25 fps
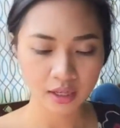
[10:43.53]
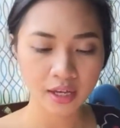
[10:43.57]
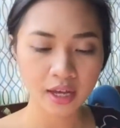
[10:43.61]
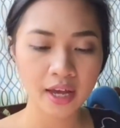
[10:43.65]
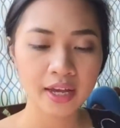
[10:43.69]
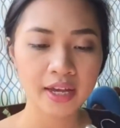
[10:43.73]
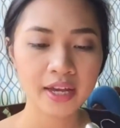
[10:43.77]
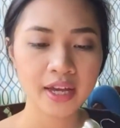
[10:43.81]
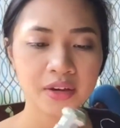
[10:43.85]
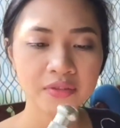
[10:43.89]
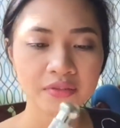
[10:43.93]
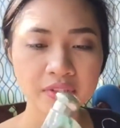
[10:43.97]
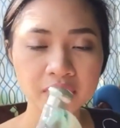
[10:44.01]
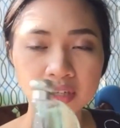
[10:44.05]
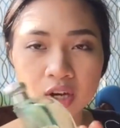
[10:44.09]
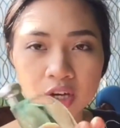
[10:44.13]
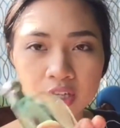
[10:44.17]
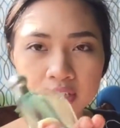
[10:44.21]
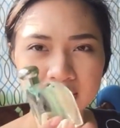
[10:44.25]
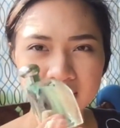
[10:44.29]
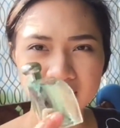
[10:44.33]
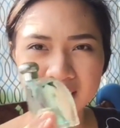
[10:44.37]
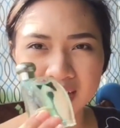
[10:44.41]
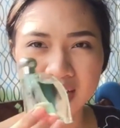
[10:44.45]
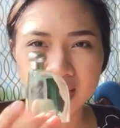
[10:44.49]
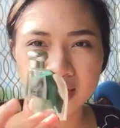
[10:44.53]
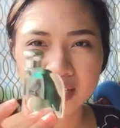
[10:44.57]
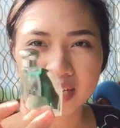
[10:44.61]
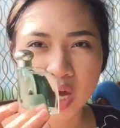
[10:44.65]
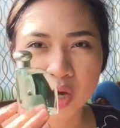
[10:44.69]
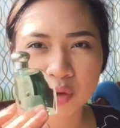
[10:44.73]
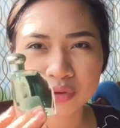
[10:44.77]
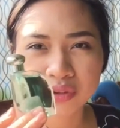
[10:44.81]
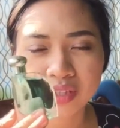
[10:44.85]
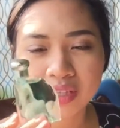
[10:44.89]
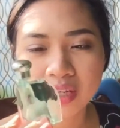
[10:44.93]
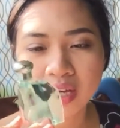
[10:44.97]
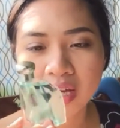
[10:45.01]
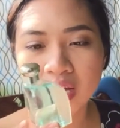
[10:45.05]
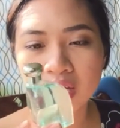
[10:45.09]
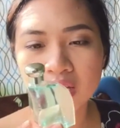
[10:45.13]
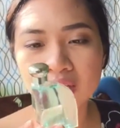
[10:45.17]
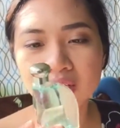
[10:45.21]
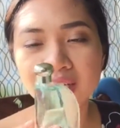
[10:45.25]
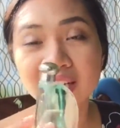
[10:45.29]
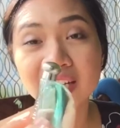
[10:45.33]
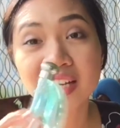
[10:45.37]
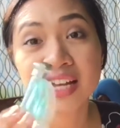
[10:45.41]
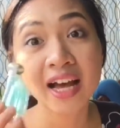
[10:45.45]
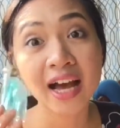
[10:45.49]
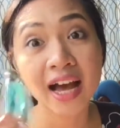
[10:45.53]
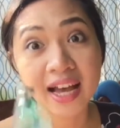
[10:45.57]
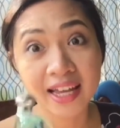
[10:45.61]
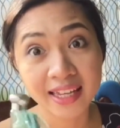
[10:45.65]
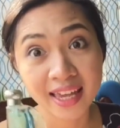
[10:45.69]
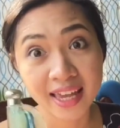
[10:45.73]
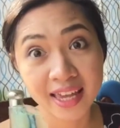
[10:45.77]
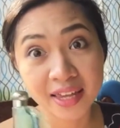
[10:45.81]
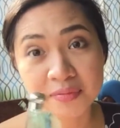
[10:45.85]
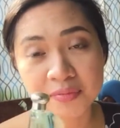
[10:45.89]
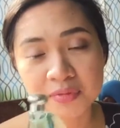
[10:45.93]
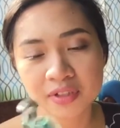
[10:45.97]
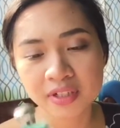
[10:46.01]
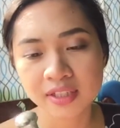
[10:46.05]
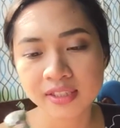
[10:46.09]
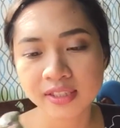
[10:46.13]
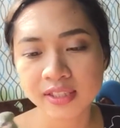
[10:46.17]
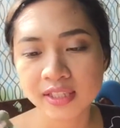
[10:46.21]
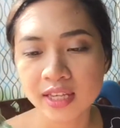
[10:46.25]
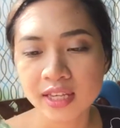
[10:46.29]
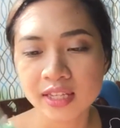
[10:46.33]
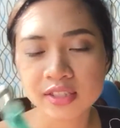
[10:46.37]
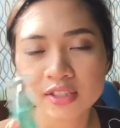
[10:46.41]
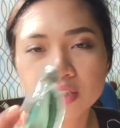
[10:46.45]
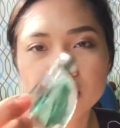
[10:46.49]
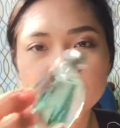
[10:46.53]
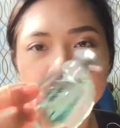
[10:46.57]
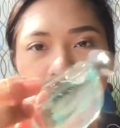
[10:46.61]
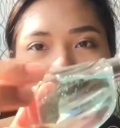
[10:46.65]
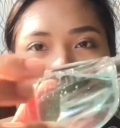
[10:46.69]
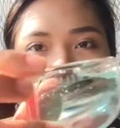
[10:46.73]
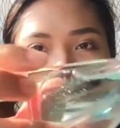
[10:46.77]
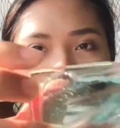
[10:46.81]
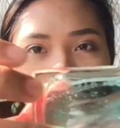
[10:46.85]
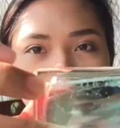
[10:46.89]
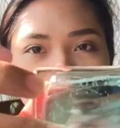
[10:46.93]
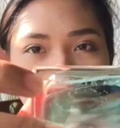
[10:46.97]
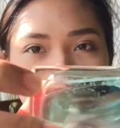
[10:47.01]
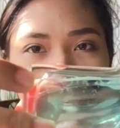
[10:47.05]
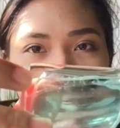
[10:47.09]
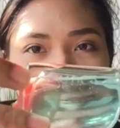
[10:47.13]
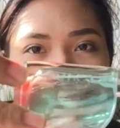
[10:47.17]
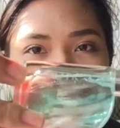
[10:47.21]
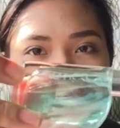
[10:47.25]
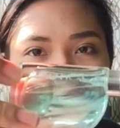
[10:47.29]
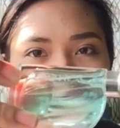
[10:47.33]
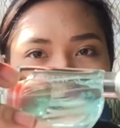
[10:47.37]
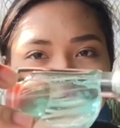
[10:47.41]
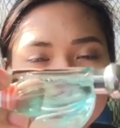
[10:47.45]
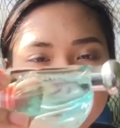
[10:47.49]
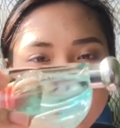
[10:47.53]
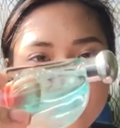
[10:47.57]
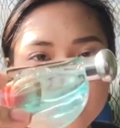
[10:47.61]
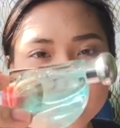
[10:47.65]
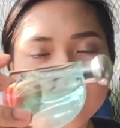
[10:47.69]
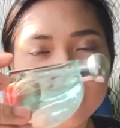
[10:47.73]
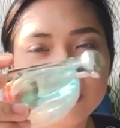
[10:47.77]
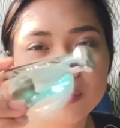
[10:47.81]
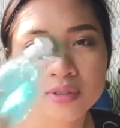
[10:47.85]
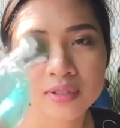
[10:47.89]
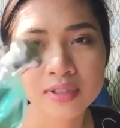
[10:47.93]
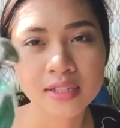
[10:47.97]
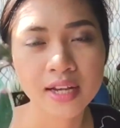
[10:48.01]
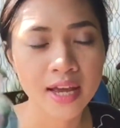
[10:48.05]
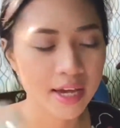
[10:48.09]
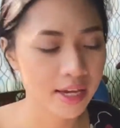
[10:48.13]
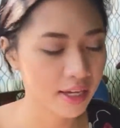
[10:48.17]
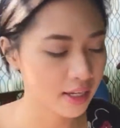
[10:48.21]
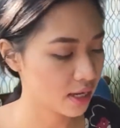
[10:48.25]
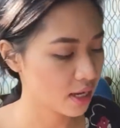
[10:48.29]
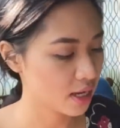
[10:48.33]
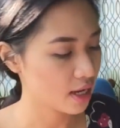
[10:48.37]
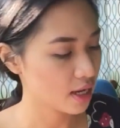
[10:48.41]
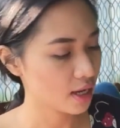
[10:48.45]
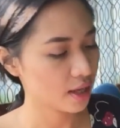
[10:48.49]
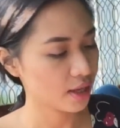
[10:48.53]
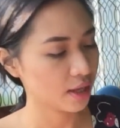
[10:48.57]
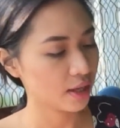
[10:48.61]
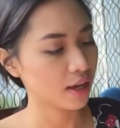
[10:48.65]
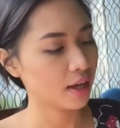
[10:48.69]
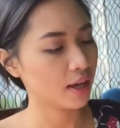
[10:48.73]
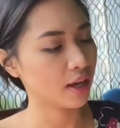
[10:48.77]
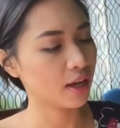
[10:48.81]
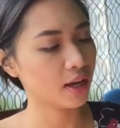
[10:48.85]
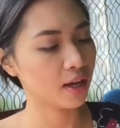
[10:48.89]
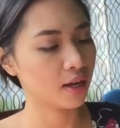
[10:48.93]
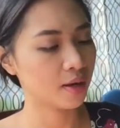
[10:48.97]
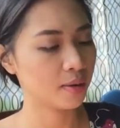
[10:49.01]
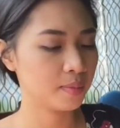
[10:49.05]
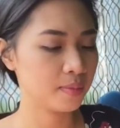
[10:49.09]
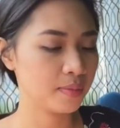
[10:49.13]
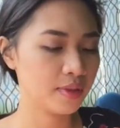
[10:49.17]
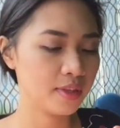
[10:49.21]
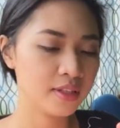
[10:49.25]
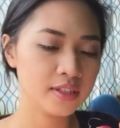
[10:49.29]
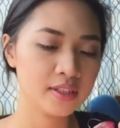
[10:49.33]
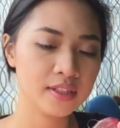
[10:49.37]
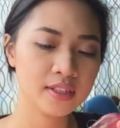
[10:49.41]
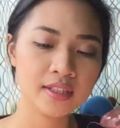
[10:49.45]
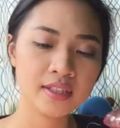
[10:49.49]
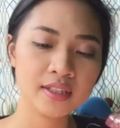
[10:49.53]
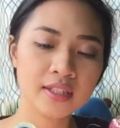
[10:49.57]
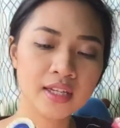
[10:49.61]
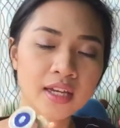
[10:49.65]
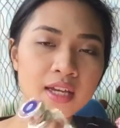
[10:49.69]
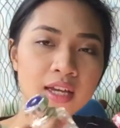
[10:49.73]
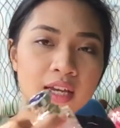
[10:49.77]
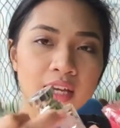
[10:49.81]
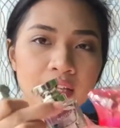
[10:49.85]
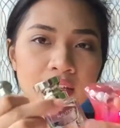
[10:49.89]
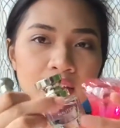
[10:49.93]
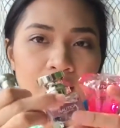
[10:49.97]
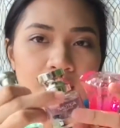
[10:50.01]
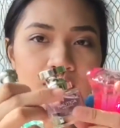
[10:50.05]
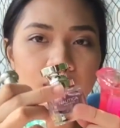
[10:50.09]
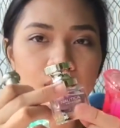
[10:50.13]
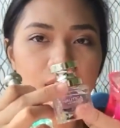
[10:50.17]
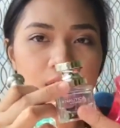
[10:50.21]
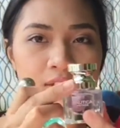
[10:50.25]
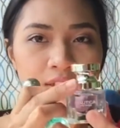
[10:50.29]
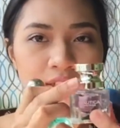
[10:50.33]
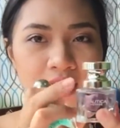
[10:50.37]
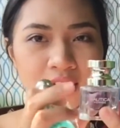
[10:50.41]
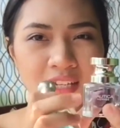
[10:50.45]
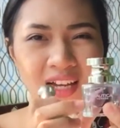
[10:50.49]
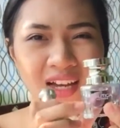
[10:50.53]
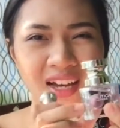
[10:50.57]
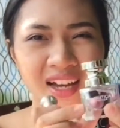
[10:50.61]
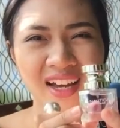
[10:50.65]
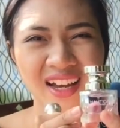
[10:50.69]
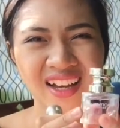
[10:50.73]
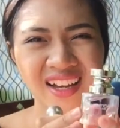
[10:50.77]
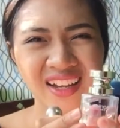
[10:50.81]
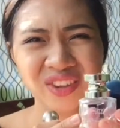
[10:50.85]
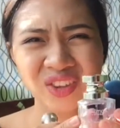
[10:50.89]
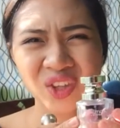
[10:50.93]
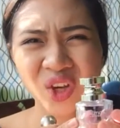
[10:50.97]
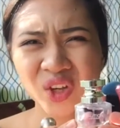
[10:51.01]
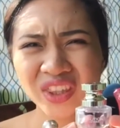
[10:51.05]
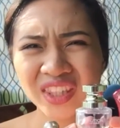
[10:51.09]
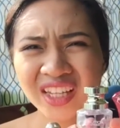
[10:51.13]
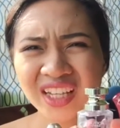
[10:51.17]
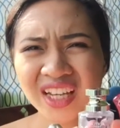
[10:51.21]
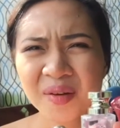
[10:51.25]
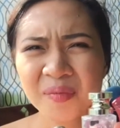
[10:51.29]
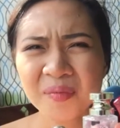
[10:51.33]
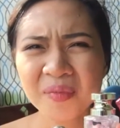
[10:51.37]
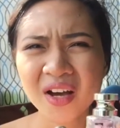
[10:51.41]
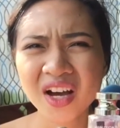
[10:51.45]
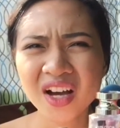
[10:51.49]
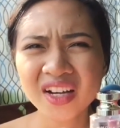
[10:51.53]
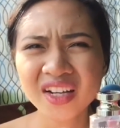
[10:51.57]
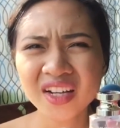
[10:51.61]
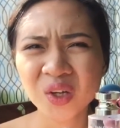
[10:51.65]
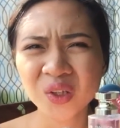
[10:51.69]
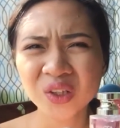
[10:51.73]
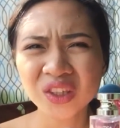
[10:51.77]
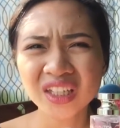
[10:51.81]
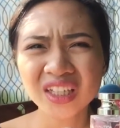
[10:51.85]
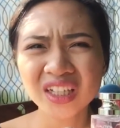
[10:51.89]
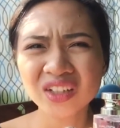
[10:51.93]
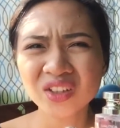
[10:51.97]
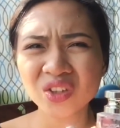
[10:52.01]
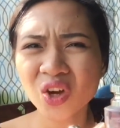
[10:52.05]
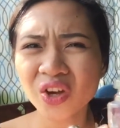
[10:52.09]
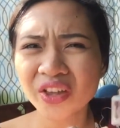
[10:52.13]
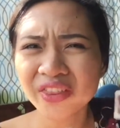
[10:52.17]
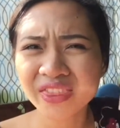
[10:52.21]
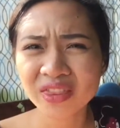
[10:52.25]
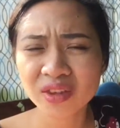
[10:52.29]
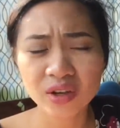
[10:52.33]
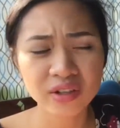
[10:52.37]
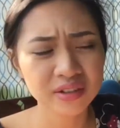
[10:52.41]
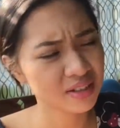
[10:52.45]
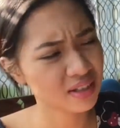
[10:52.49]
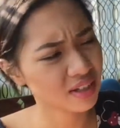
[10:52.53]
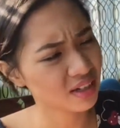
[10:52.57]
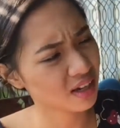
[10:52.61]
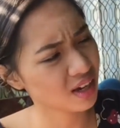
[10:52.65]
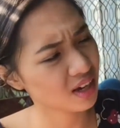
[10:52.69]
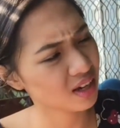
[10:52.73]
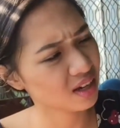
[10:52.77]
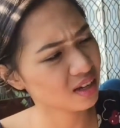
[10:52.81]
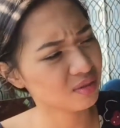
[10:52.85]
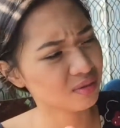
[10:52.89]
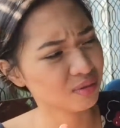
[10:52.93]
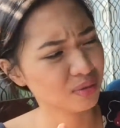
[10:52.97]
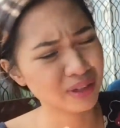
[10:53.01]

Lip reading: I have a Nautica. Again, pronunciation. This is how it looks like. This is a Nautica. Nautica ba? Nautica?